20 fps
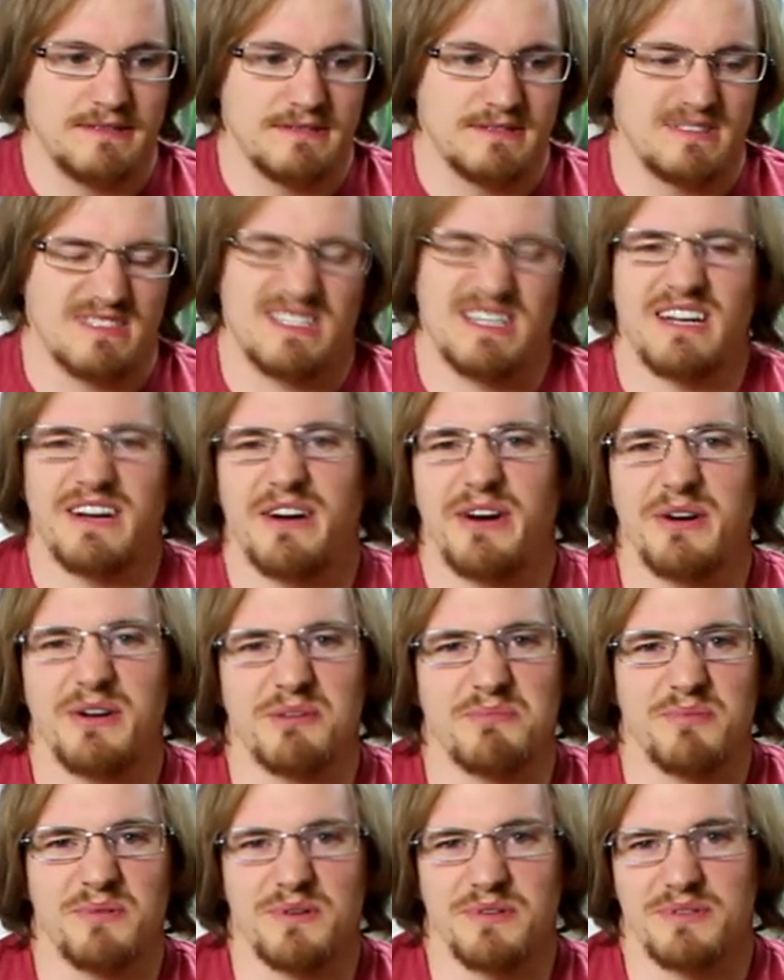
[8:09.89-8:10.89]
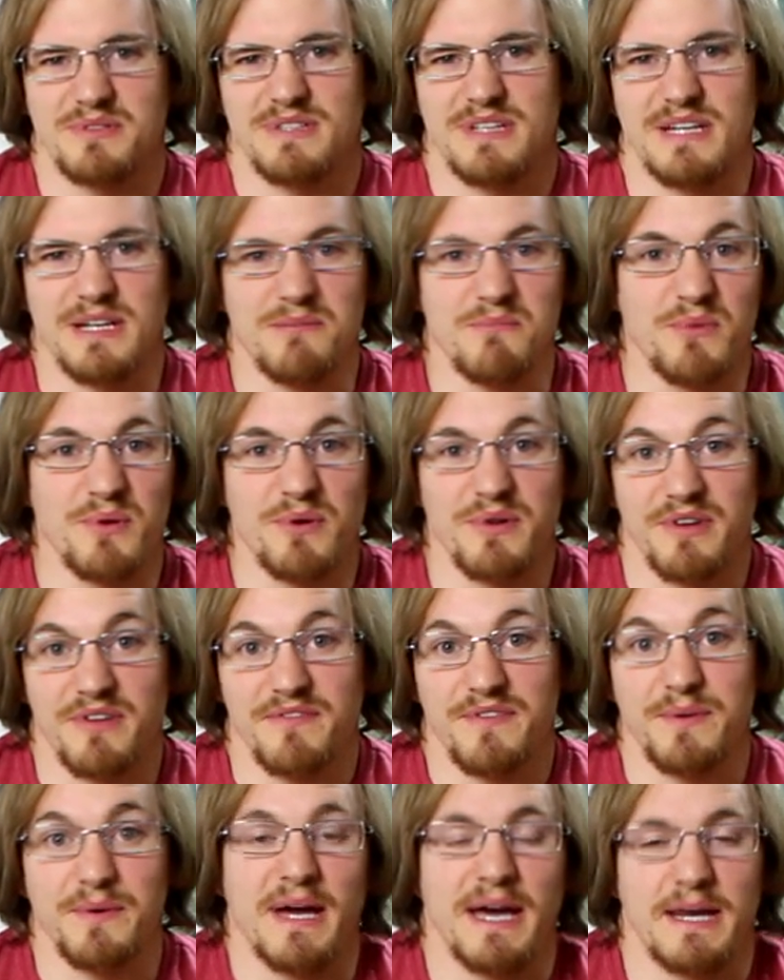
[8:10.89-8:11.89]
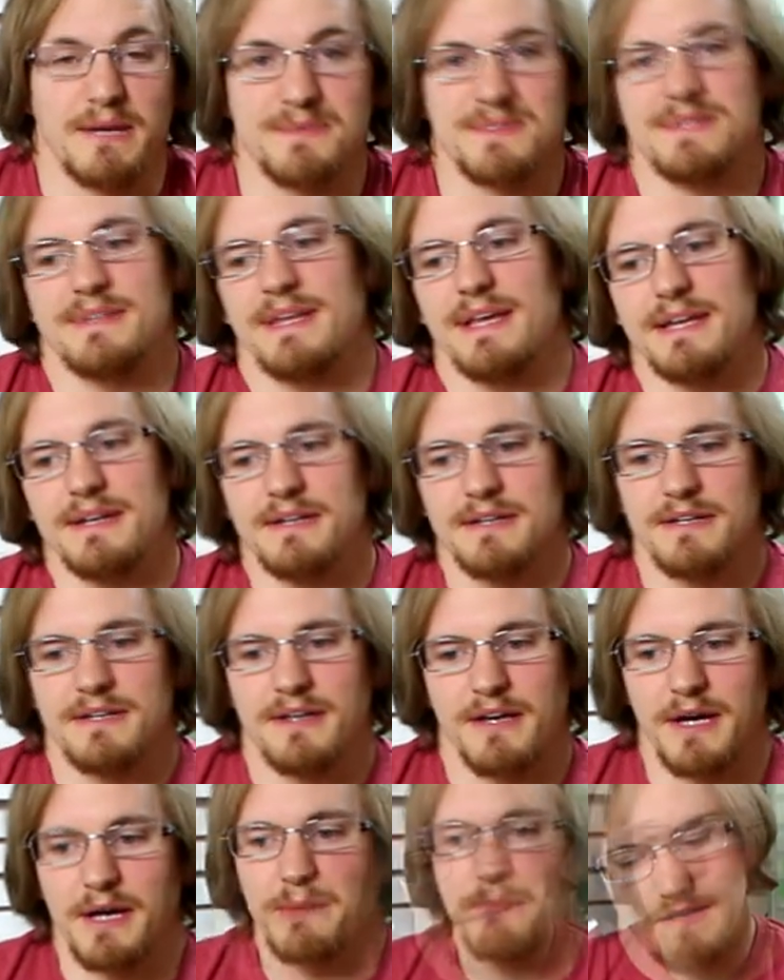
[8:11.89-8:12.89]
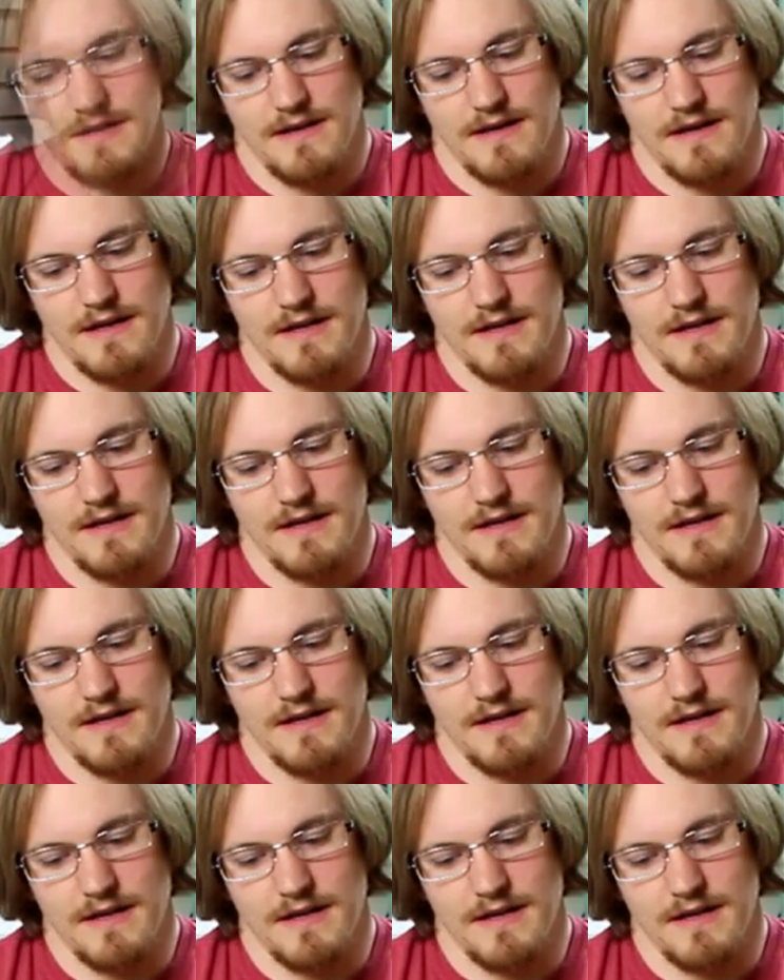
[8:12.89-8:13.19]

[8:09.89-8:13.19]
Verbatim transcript: it's kind of hard to produce any more than a few atoms of that at a time.